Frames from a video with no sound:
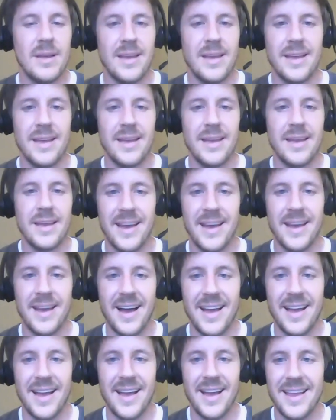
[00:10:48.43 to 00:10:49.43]
in
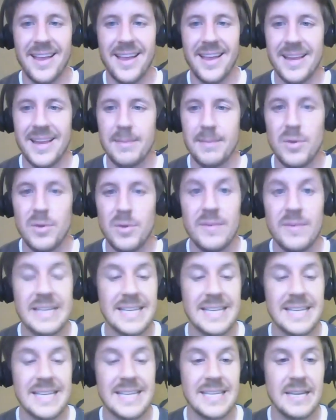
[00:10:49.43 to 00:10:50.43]
uh, in
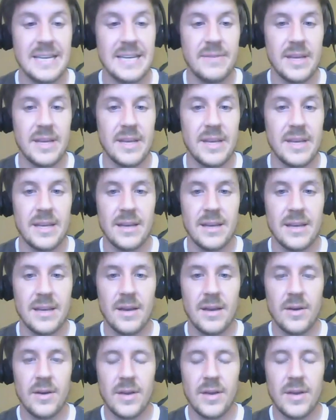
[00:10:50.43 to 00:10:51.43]
movies and TV.
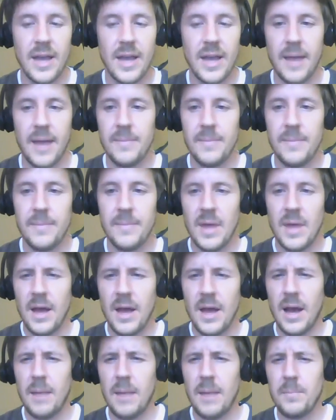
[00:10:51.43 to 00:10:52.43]
Okay,
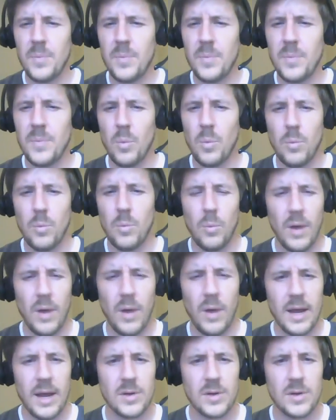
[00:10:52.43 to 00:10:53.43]
um,
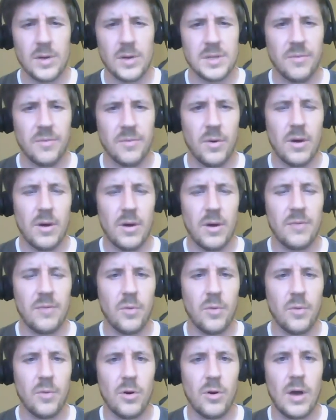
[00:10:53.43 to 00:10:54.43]
what else? If we're
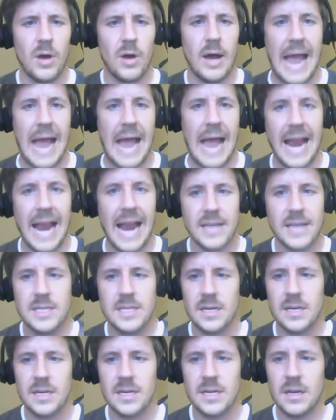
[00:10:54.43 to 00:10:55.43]
if we're uh,
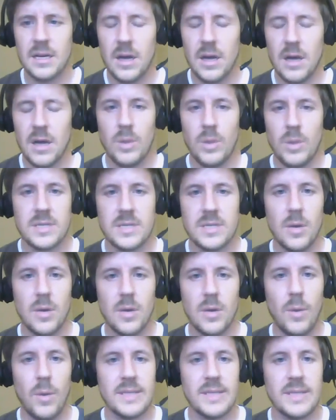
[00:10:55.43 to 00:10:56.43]
acting, what uh,
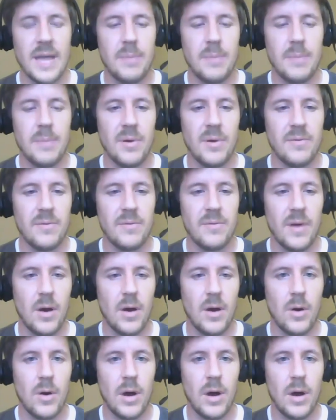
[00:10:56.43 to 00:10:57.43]
what type of
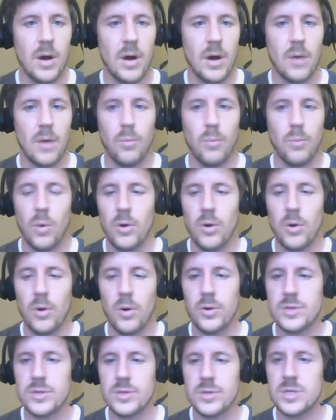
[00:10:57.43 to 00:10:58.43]
uh, uh,
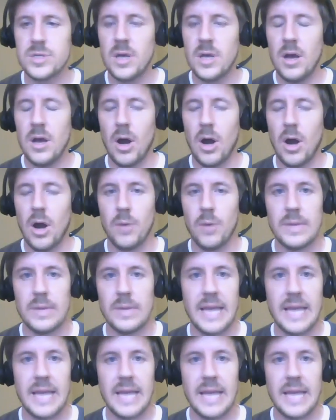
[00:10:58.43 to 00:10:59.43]
words are
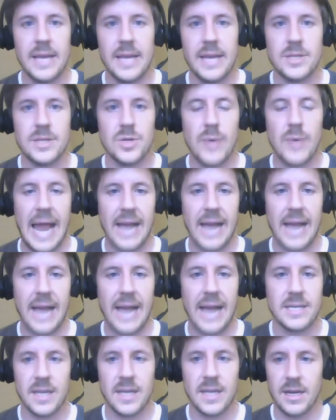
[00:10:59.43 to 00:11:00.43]
related to
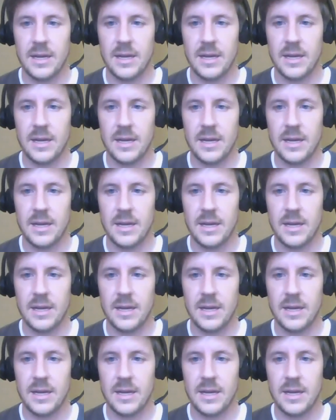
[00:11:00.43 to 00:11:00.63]
acting?